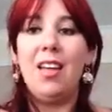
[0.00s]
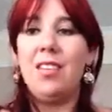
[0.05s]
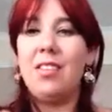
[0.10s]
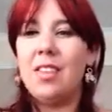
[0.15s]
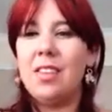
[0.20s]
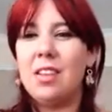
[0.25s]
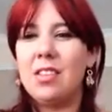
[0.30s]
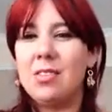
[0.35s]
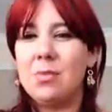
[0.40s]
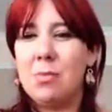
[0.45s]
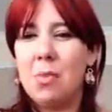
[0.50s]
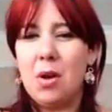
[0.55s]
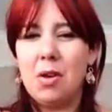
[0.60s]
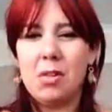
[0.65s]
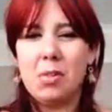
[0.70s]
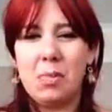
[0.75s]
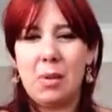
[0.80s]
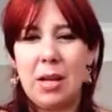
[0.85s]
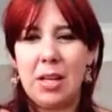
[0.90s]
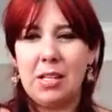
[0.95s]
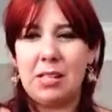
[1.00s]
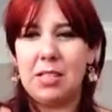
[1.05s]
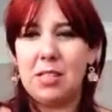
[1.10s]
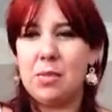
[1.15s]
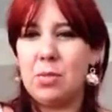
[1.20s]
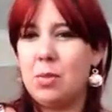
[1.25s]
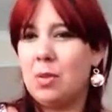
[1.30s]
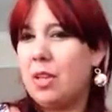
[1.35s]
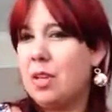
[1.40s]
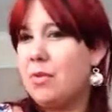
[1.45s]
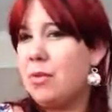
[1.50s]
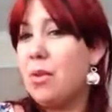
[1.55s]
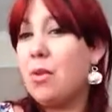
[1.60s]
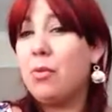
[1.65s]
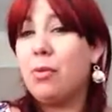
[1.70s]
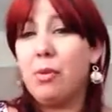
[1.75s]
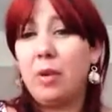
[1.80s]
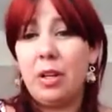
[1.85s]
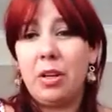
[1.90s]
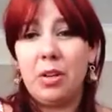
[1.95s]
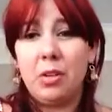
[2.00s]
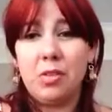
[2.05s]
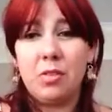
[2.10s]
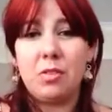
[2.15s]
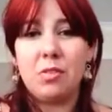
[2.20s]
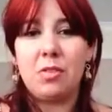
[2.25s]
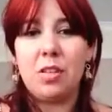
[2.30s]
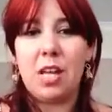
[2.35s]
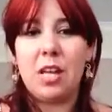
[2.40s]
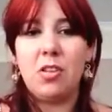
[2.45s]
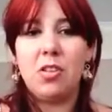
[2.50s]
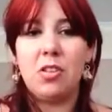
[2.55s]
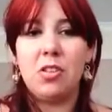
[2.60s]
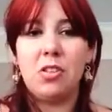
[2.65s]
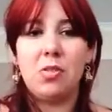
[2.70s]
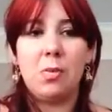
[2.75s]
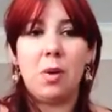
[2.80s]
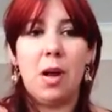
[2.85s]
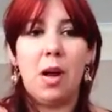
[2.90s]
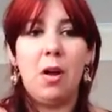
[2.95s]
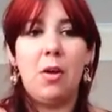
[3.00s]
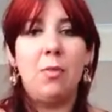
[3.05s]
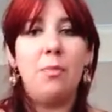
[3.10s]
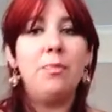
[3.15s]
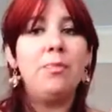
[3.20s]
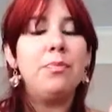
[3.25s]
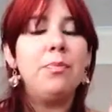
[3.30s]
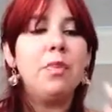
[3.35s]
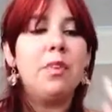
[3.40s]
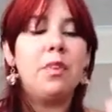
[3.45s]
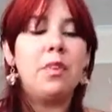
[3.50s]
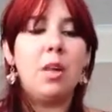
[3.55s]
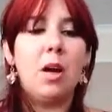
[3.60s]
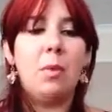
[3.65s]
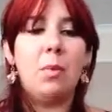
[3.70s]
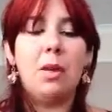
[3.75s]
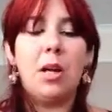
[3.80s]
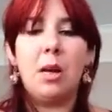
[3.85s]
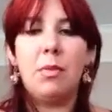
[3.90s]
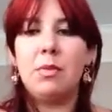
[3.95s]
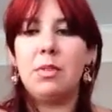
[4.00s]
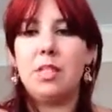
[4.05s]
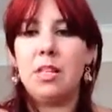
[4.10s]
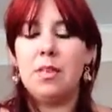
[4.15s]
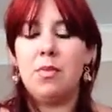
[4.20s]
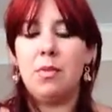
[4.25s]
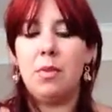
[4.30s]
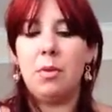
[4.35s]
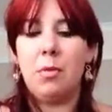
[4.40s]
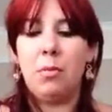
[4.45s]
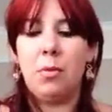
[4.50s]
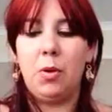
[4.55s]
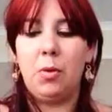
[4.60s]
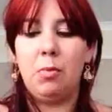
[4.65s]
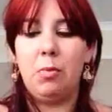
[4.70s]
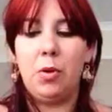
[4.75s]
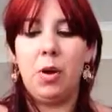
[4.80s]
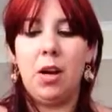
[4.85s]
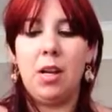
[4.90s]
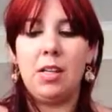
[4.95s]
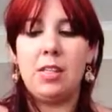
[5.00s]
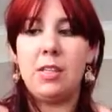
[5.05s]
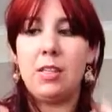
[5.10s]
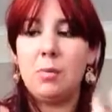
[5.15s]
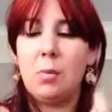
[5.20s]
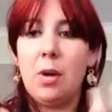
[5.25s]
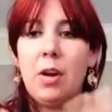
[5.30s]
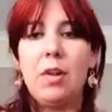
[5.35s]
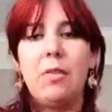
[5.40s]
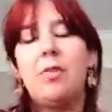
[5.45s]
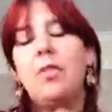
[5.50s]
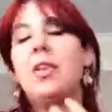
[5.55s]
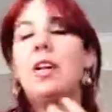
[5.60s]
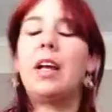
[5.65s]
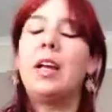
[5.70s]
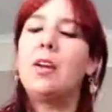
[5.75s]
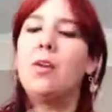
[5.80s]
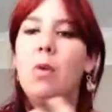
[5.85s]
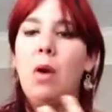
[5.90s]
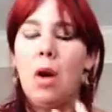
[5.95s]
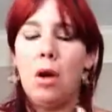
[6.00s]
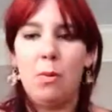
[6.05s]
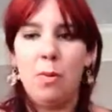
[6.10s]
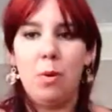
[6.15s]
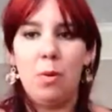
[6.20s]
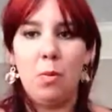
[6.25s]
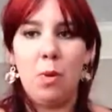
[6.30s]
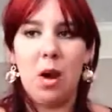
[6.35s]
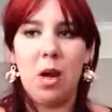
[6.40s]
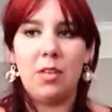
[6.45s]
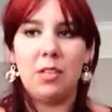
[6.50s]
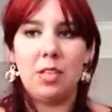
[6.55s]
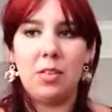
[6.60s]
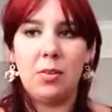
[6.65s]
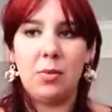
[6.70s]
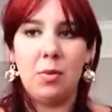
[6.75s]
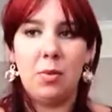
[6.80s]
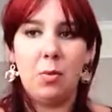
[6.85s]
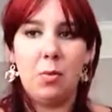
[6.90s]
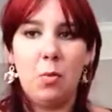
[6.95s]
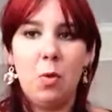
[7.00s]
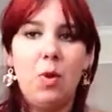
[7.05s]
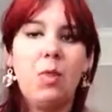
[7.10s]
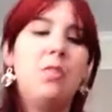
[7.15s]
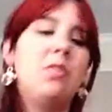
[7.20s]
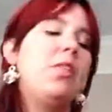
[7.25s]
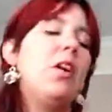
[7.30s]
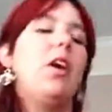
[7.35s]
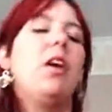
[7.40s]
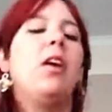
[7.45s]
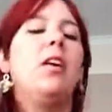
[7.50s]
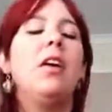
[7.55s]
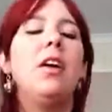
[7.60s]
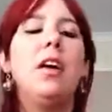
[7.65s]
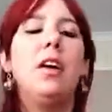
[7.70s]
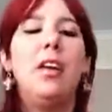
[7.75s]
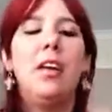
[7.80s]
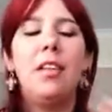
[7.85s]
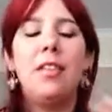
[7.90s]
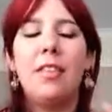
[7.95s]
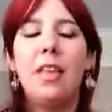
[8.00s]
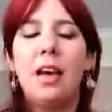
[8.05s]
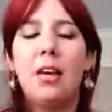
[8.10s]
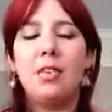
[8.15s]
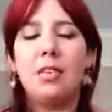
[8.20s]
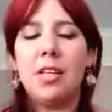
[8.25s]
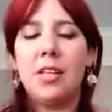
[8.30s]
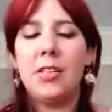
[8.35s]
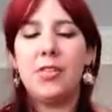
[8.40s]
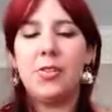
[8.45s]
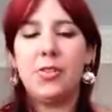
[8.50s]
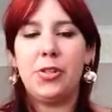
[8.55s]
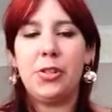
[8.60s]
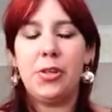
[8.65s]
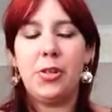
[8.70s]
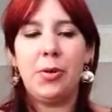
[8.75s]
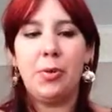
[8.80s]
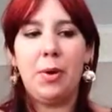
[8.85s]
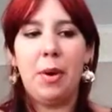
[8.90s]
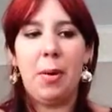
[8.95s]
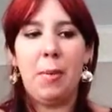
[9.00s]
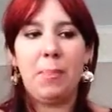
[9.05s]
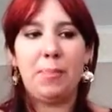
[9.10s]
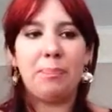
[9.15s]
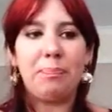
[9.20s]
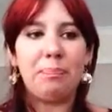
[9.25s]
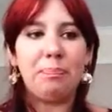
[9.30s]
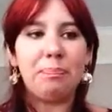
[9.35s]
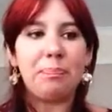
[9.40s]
Thing is, most places will give you a free consultation as well. They'll be able to give you a good price, and where if you're getting quite a bit of work done all in one go, they'll tend to,